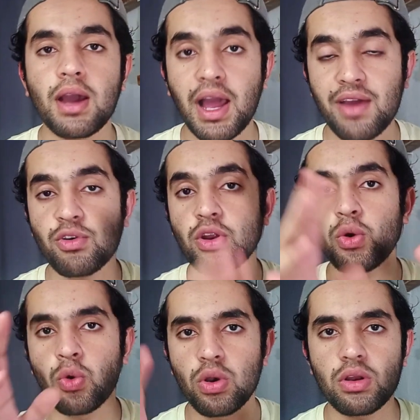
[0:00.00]
I have got a
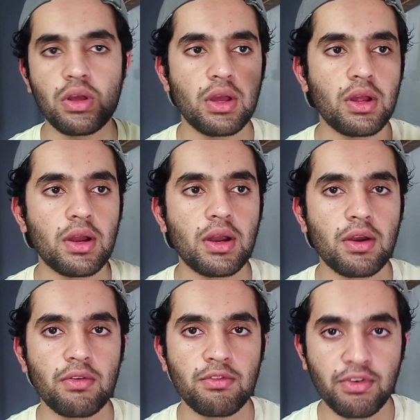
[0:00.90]
whole
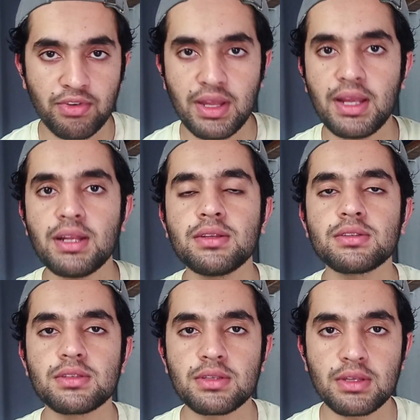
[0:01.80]
15
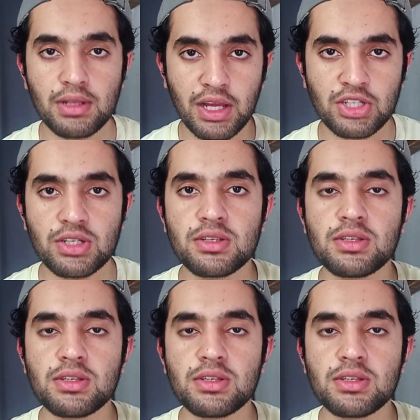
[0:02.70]
lecture